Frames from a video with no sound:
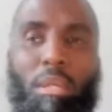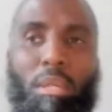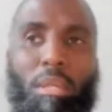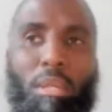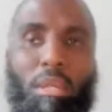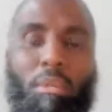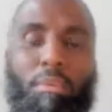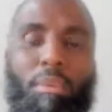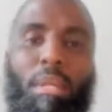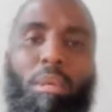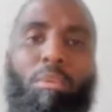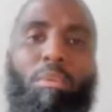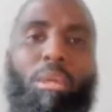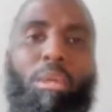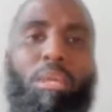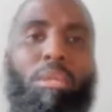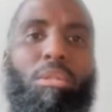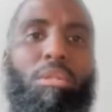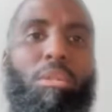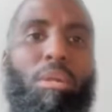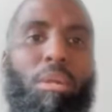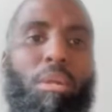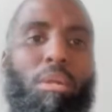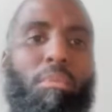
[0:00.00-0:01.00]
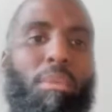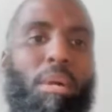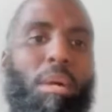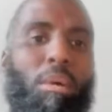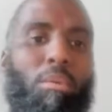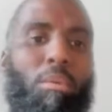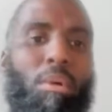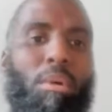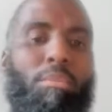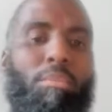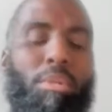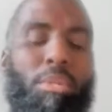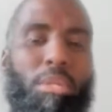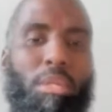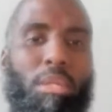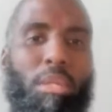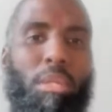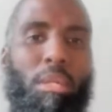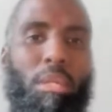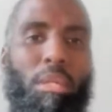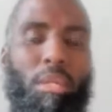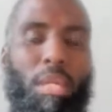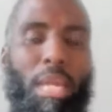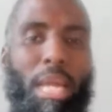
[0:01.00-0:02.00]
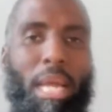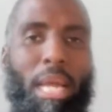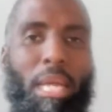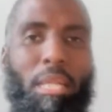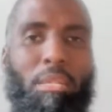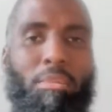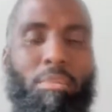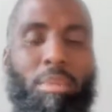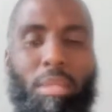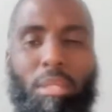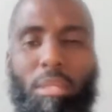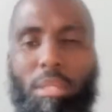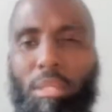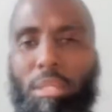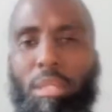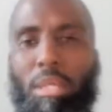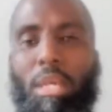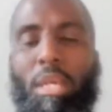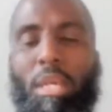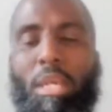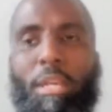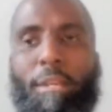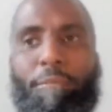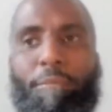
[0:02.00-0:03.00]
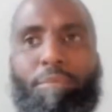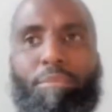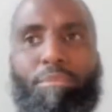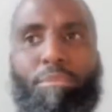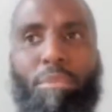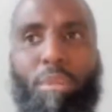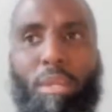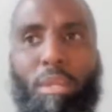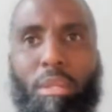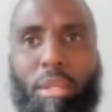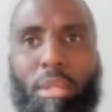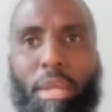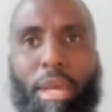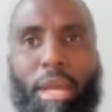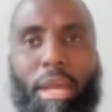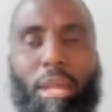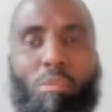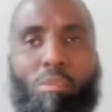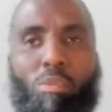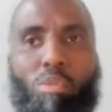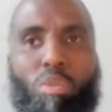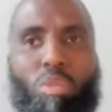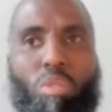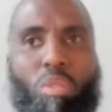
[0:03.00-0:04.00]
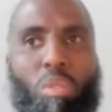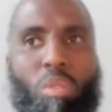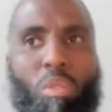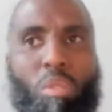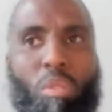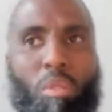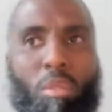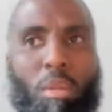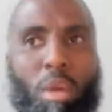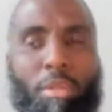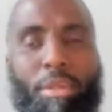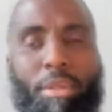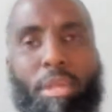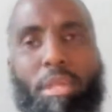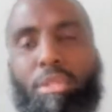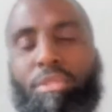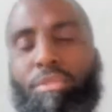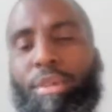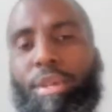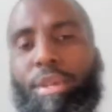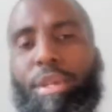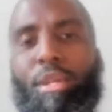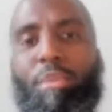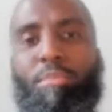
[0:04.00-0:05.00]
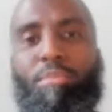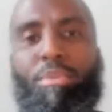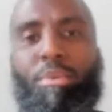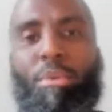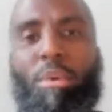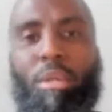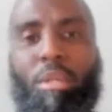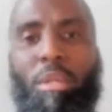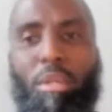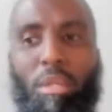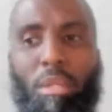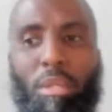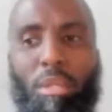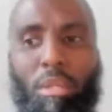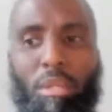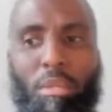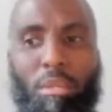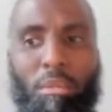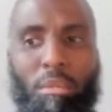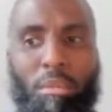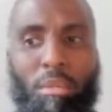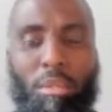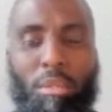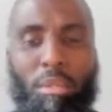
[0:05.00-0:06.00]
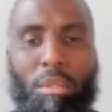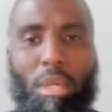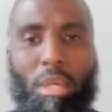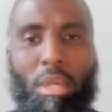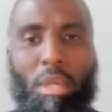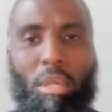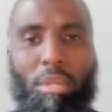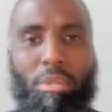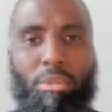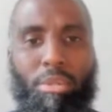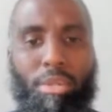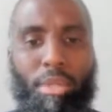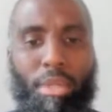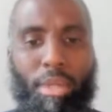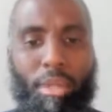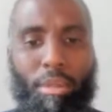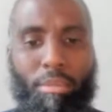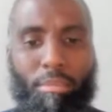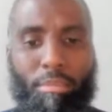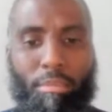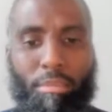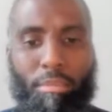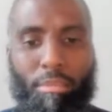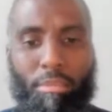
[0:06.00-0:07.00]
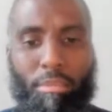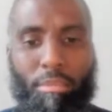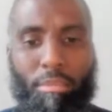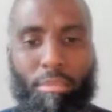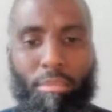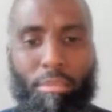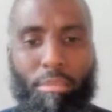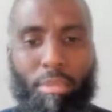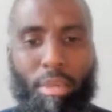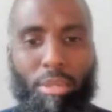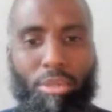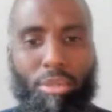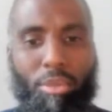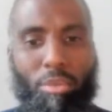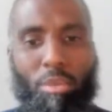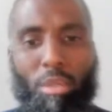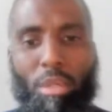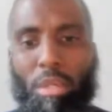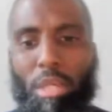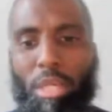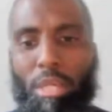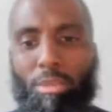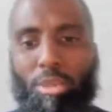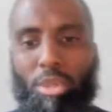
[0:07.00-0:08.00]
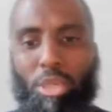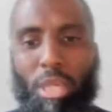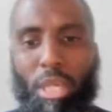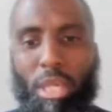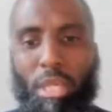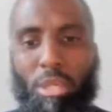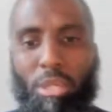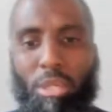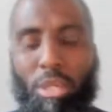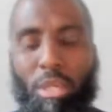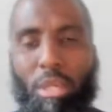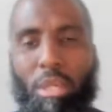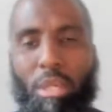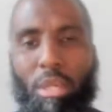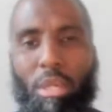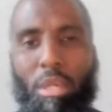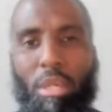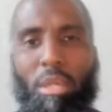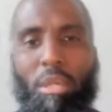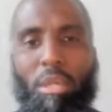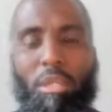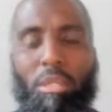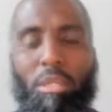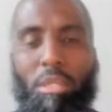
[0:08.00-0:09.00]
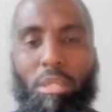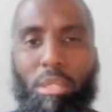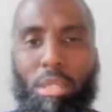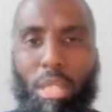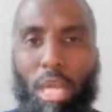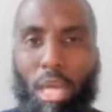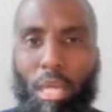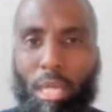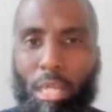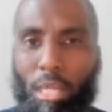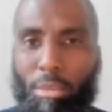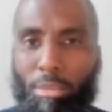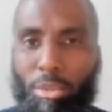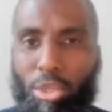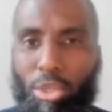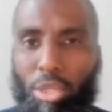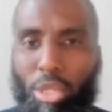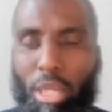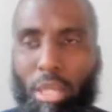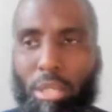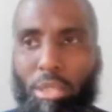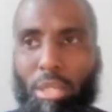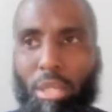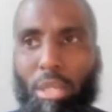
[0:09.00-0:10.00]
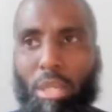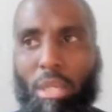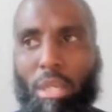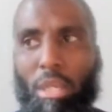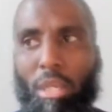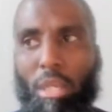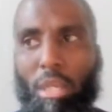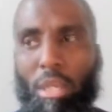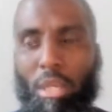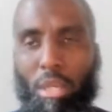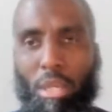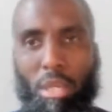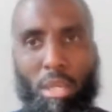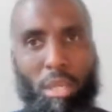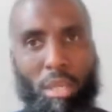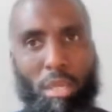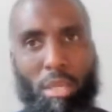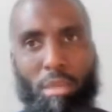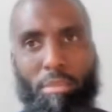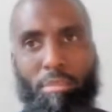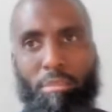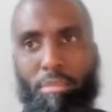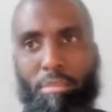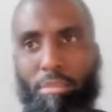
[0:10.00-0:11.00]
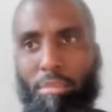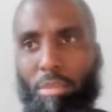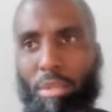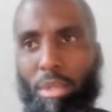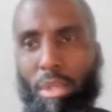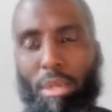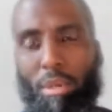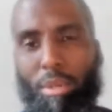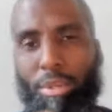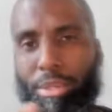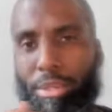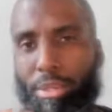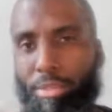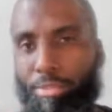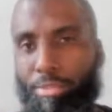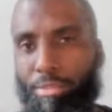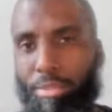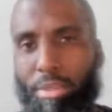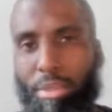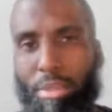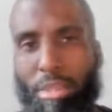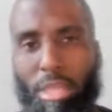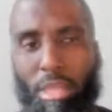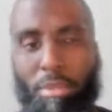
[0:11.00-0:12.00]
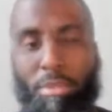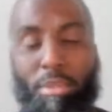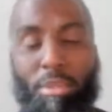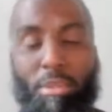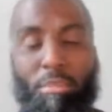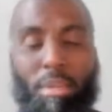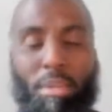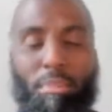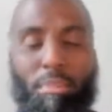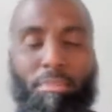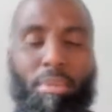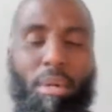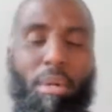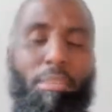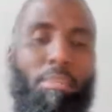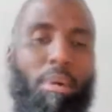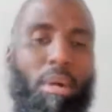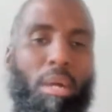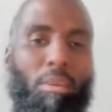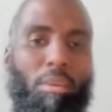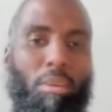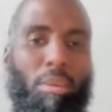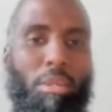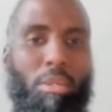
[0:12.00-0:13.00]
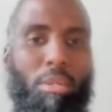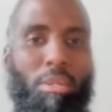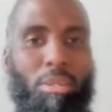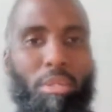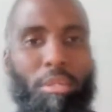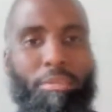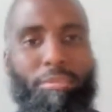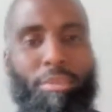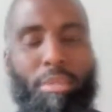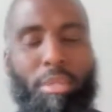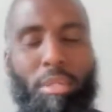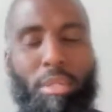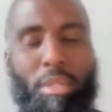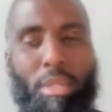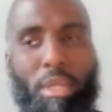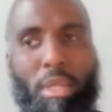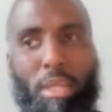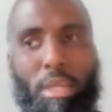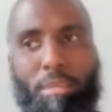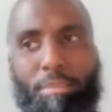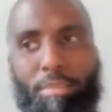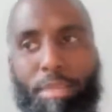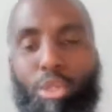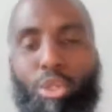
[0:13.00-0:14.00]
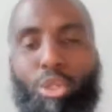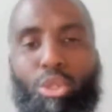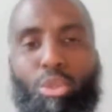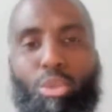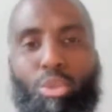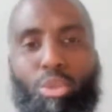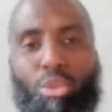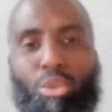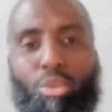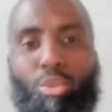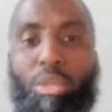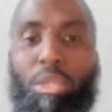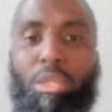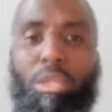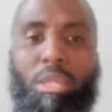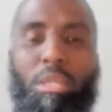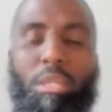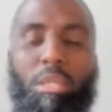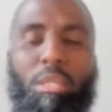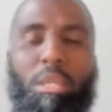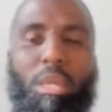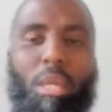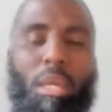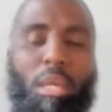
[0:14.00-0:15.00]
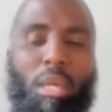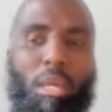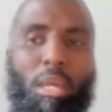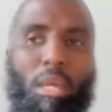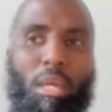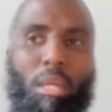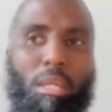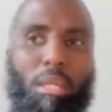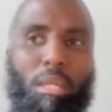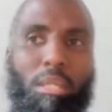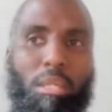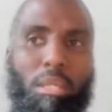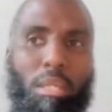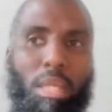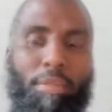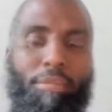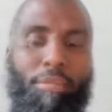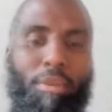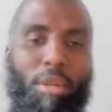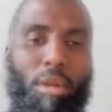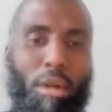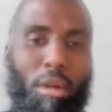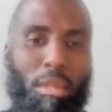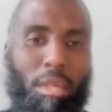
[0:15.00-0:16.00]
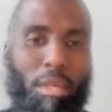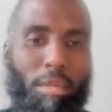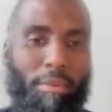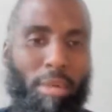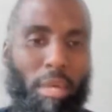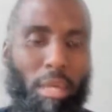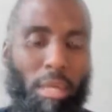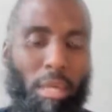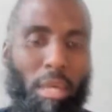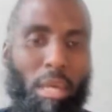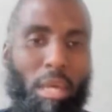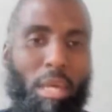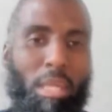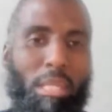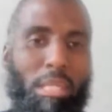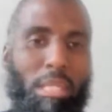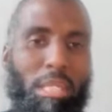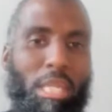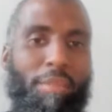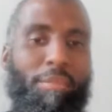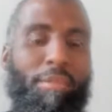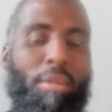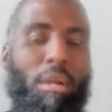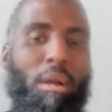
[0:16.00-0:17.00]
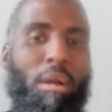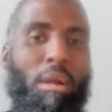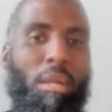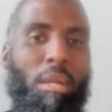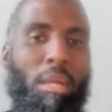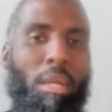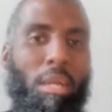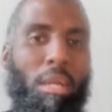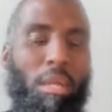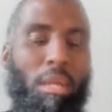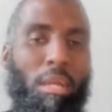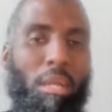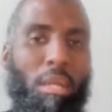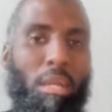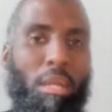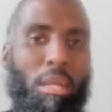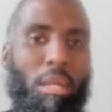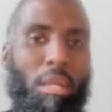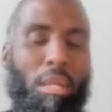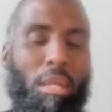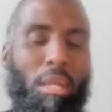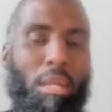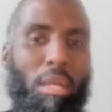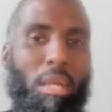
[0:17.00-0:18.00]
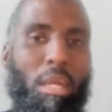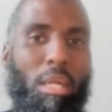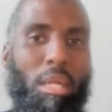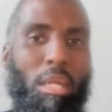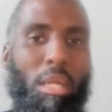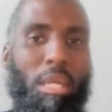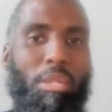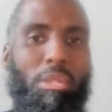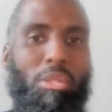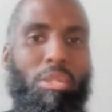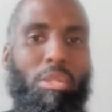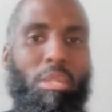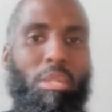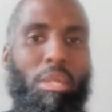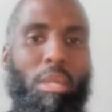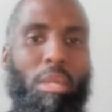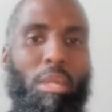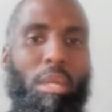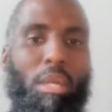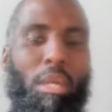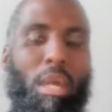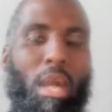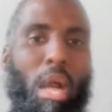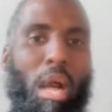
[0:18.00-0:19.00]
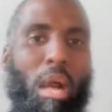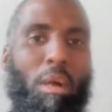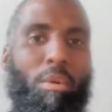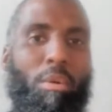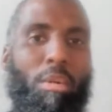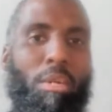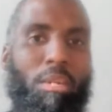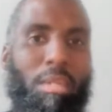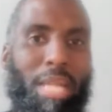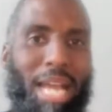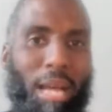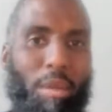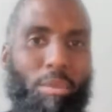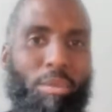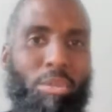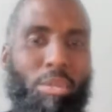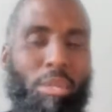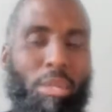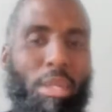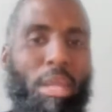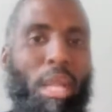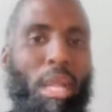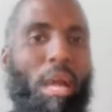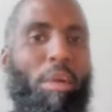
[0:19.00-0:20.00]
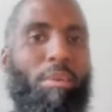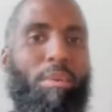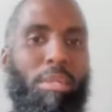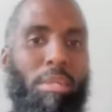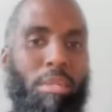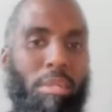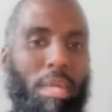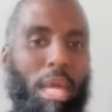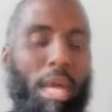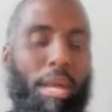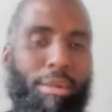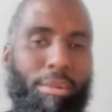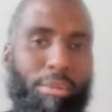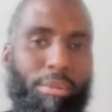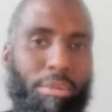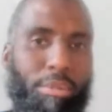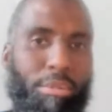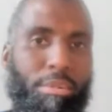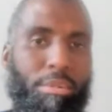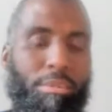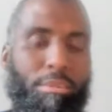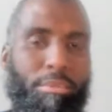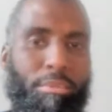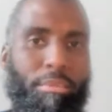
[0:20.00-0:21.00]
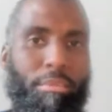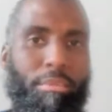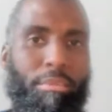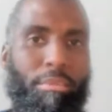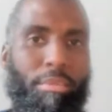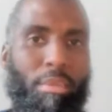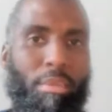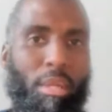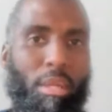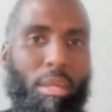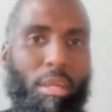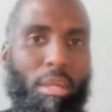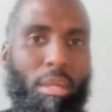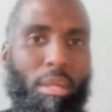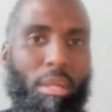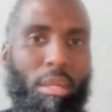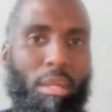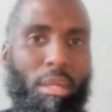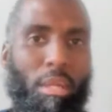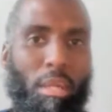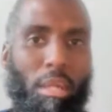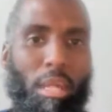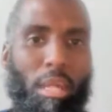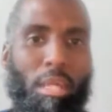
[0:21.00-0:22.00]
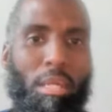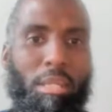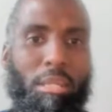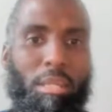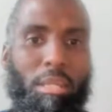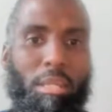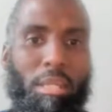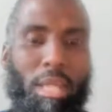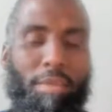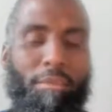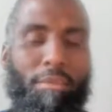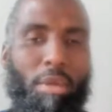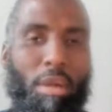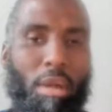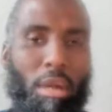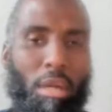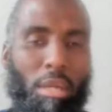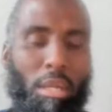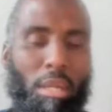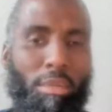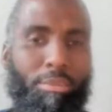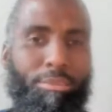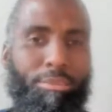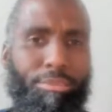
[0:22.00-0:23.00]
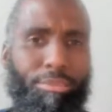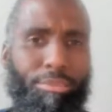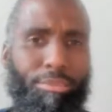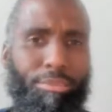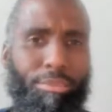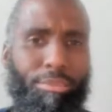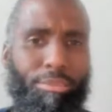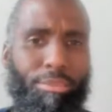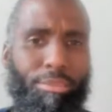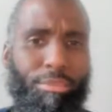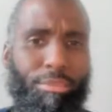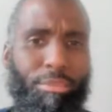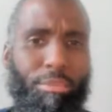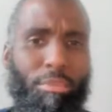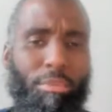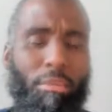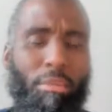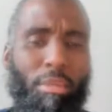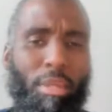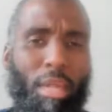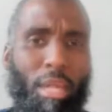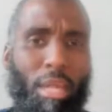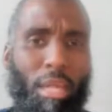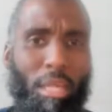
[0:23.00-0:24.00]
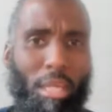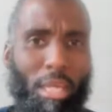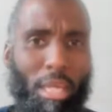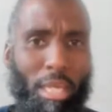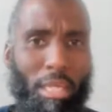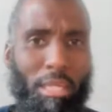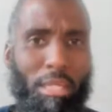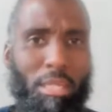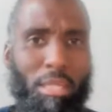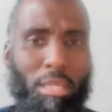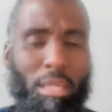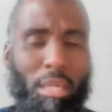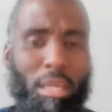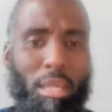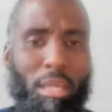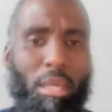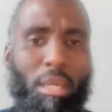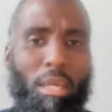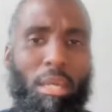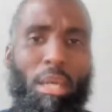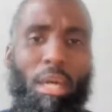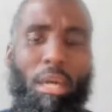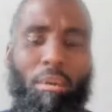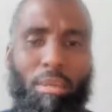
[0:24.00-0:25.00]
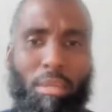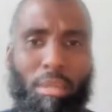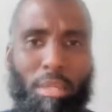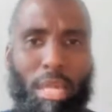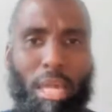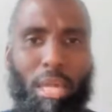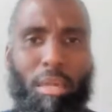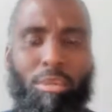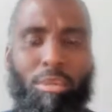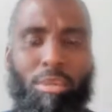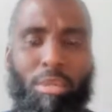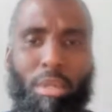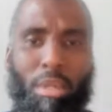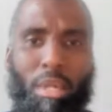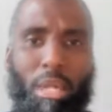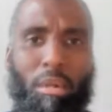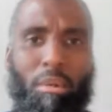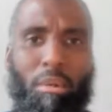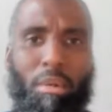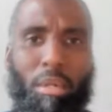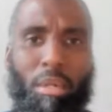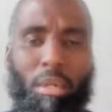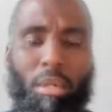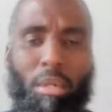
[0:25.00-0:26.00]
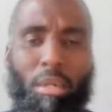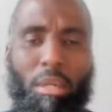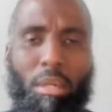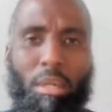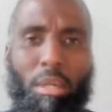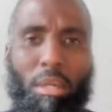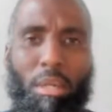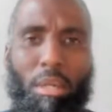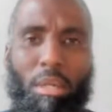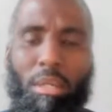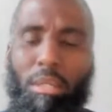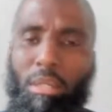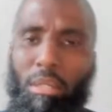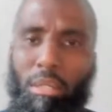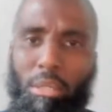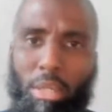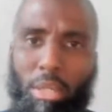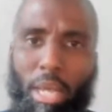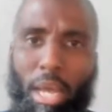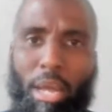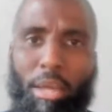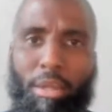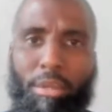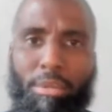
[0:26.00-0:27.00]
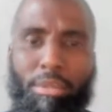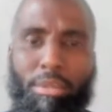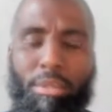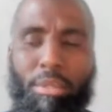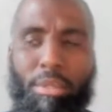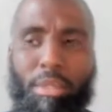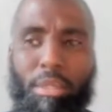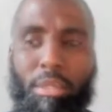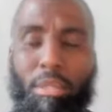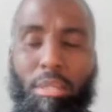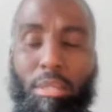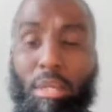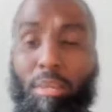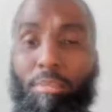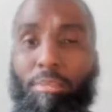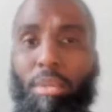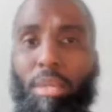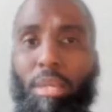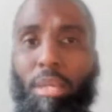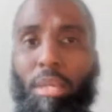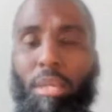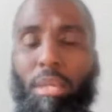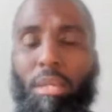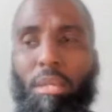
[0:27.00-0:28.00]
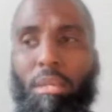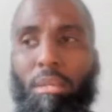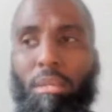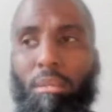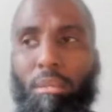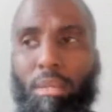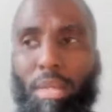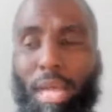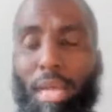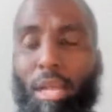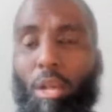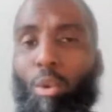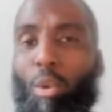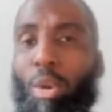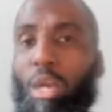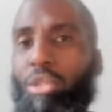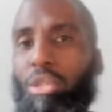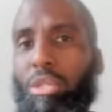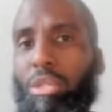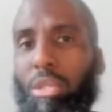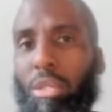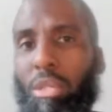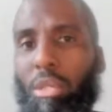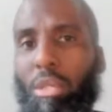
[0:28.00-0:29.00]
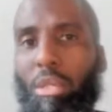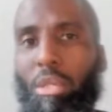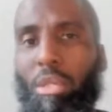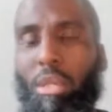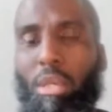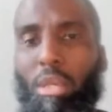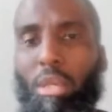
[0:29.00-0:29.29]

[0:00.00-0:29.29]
But I want to talk about one particular aspect today that I think is very important as the world keeps changing, society keeps changing. We always seem to be bombarded with all these different issues, which is the Allah safeguarding against our doubts and our desires. Allah's safeguarding against our doubts and our desires. And that's something, that question